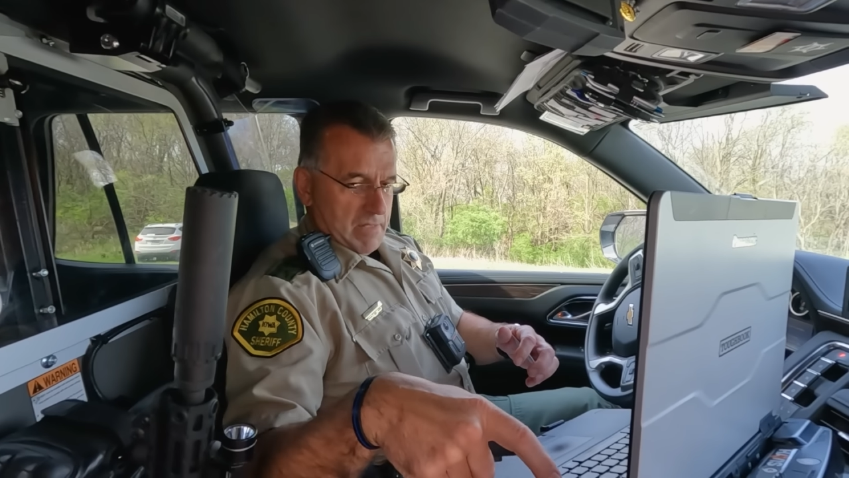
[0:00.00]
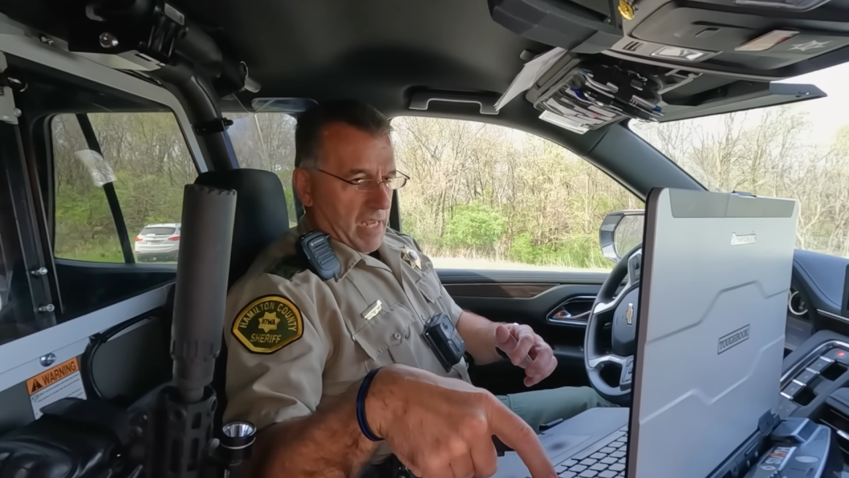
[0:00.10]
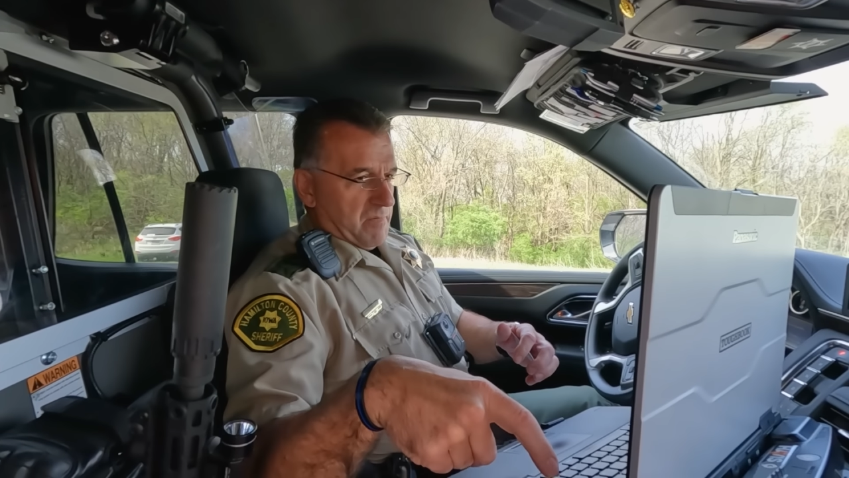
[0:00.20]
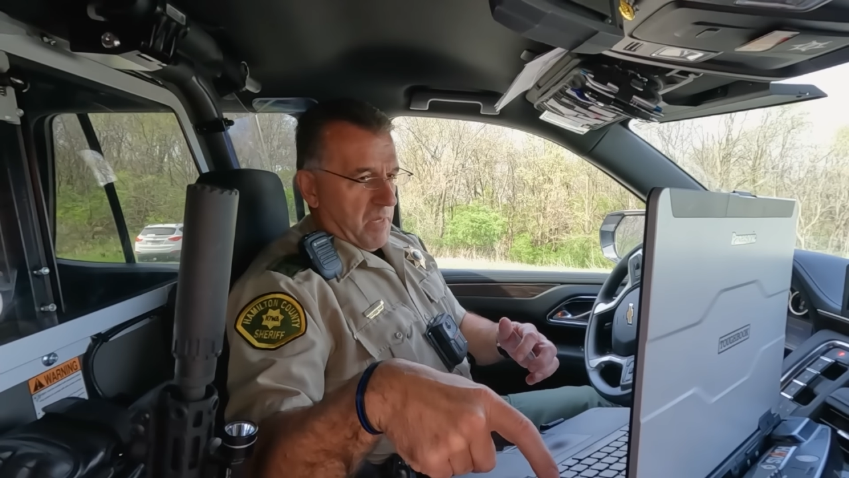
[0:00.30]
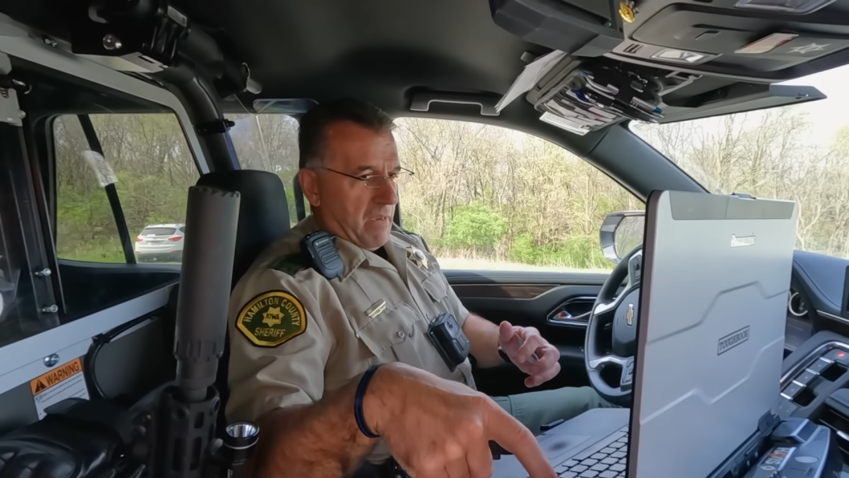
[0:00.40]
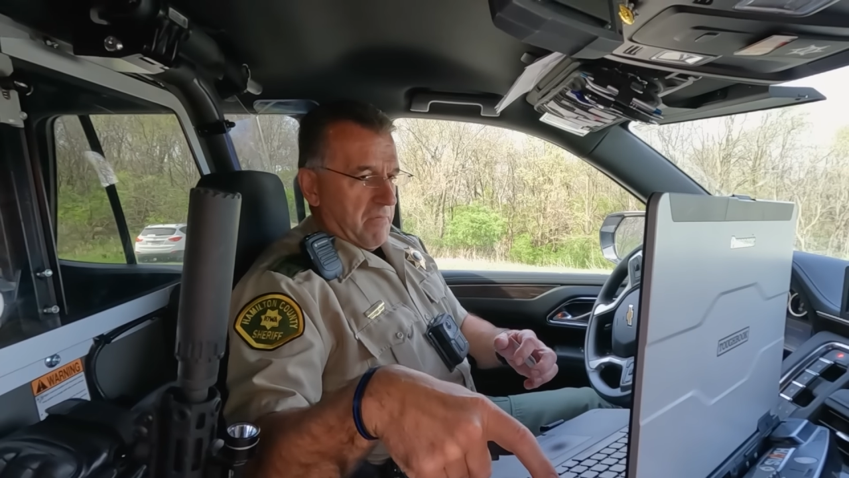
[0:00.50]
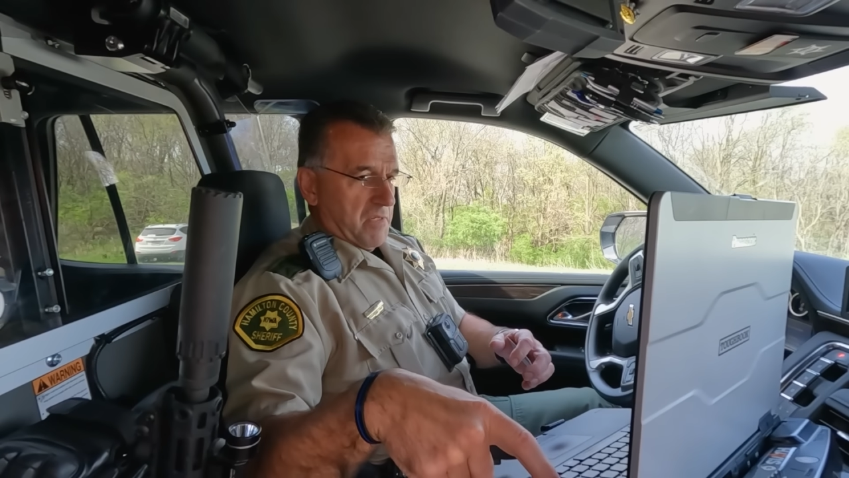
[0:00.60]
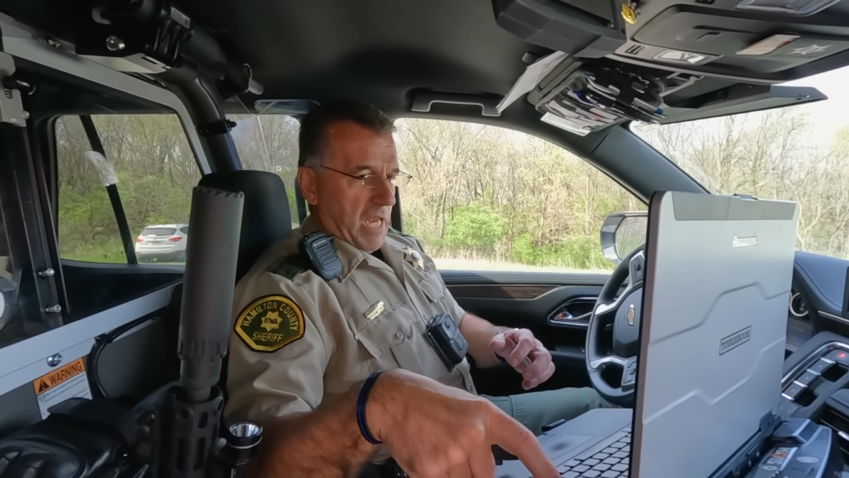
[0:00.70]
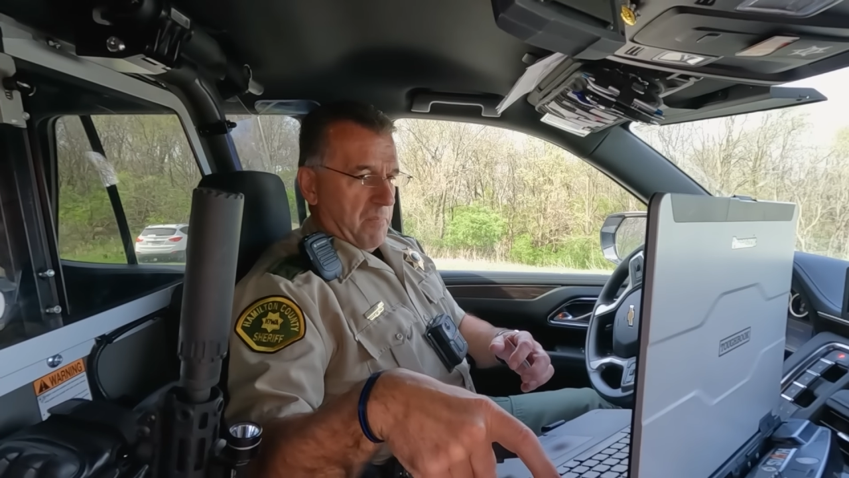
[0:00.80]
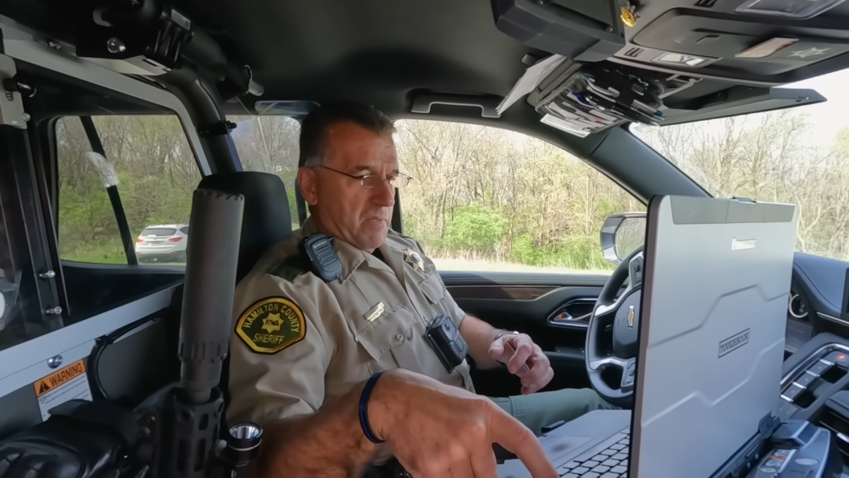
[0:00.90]
Saves me having to
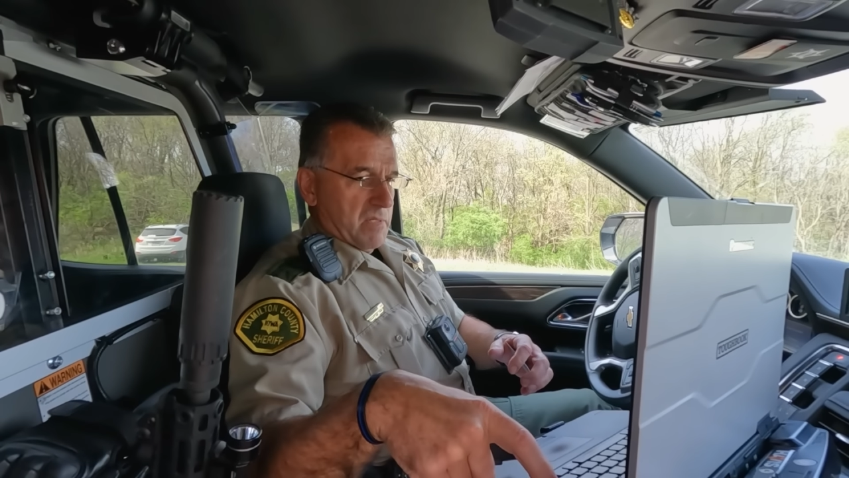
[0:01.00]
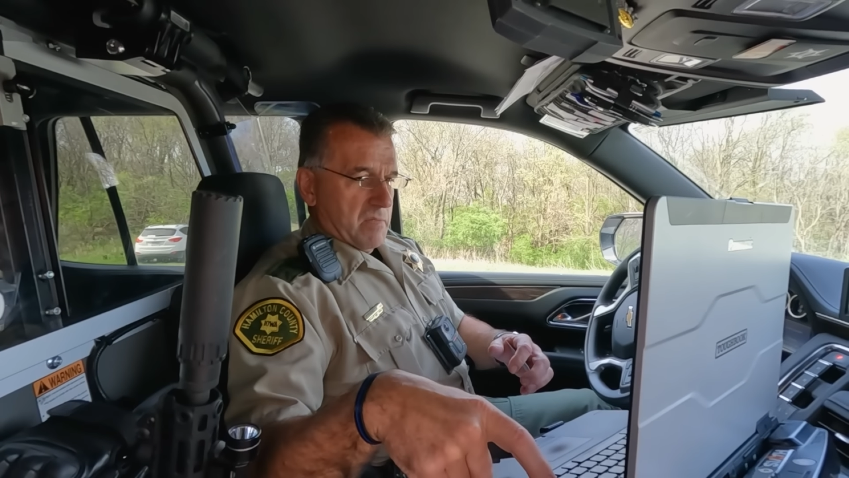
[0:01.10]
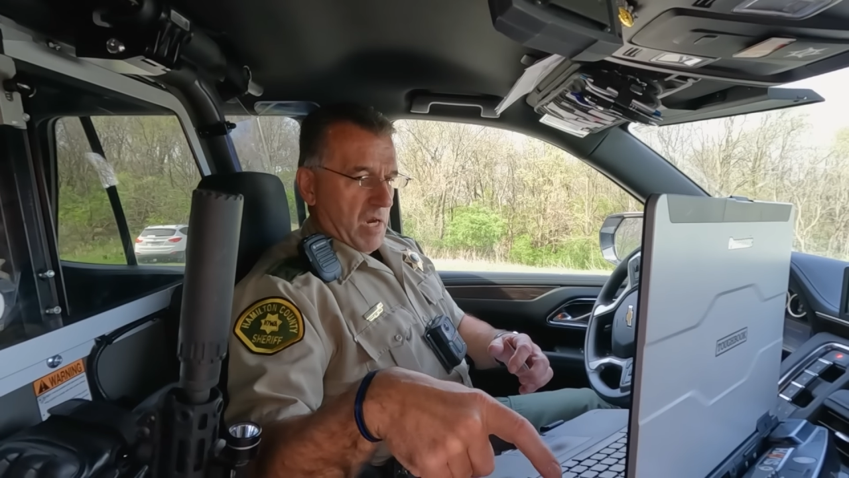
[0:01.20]
type it and